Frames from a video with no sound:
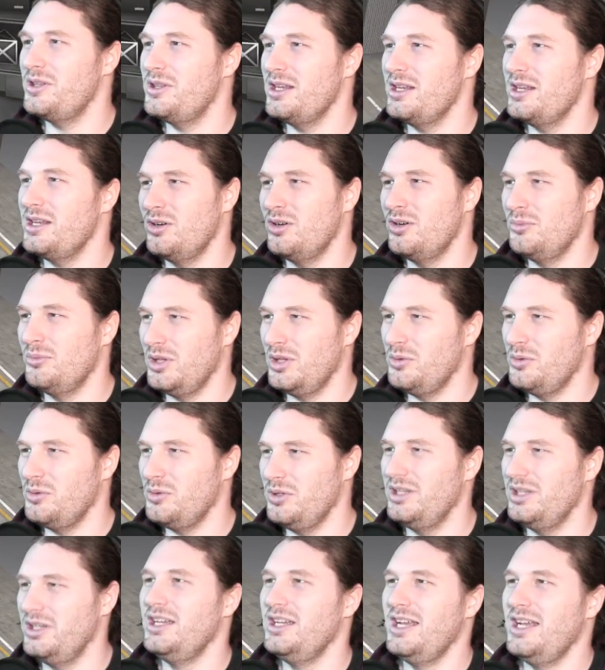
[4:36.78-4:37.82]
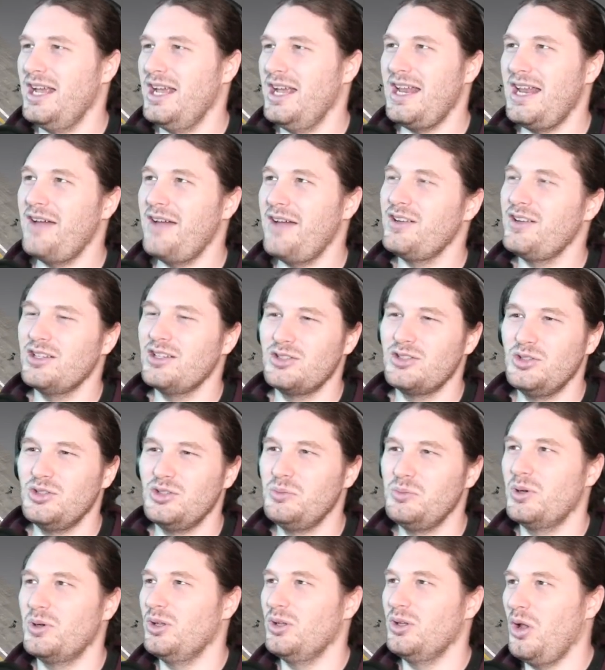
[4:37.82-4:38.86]
normally would, and having the
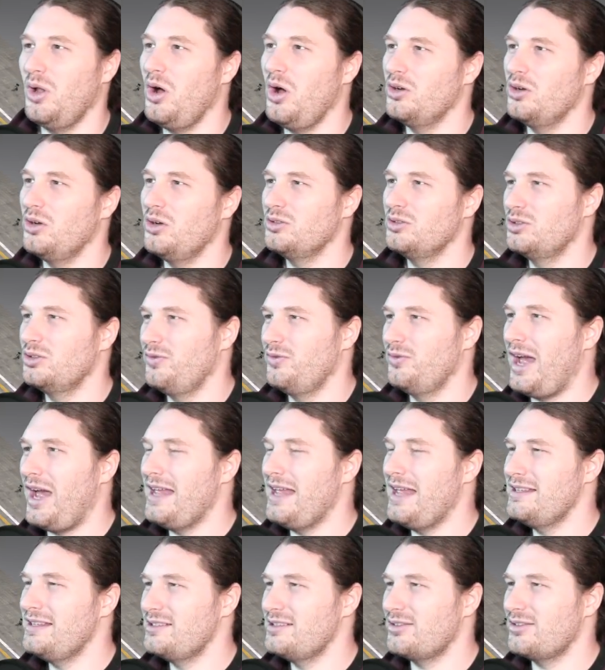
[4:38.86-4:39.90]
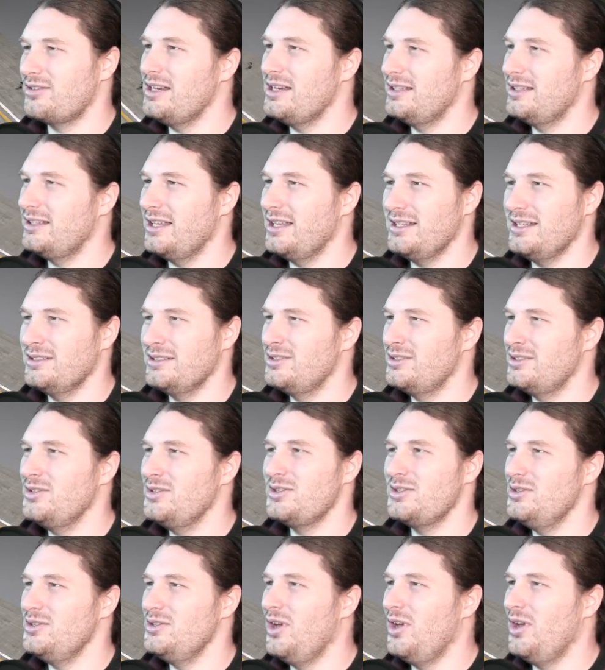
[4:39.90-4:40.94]
super long, fat, straight things
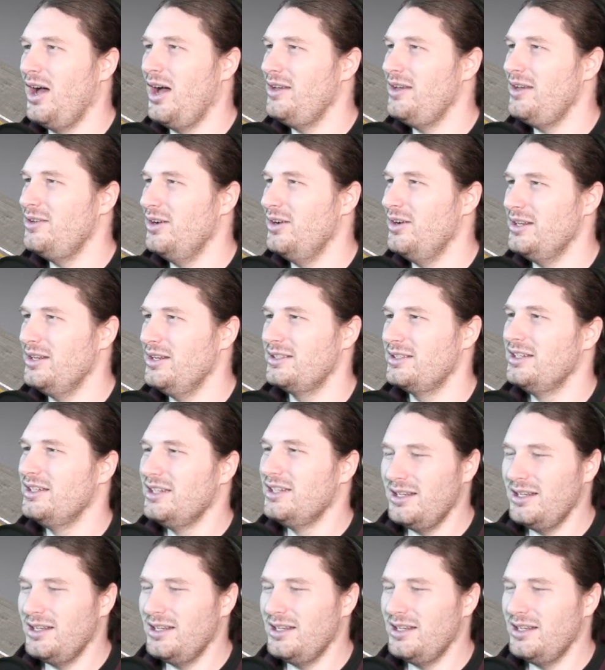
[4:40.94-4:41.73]
just not nice.